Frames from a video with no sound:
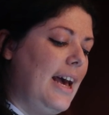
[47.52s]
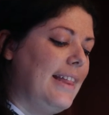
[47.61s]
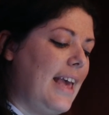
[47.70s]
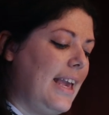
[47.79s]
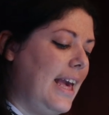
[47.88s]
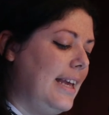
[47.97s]
A
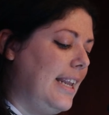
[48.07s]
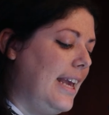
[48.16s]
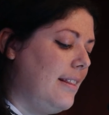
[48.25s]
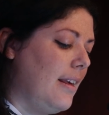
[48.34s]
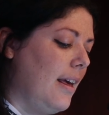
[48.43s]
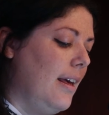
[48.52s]
decade
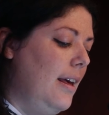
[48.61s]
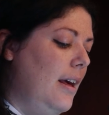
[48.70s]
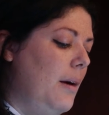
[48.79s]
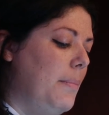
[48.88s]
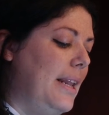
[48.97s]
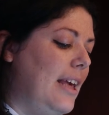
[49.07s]
later,
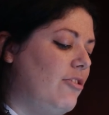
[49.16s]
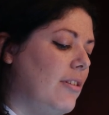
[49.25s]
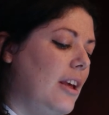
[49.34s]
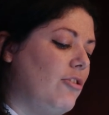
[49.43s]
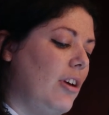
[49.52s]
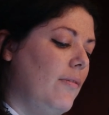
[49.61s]

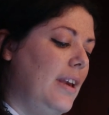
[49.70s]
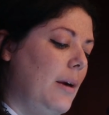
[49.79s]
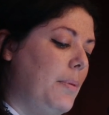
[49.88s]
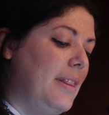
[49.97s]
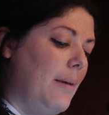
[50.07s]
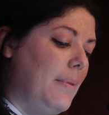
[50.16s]
Malaysia's HIV
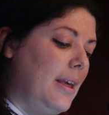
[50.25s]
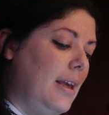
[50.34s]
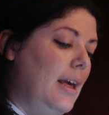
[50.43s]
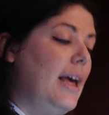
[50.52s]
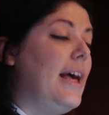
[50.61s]
epidemic,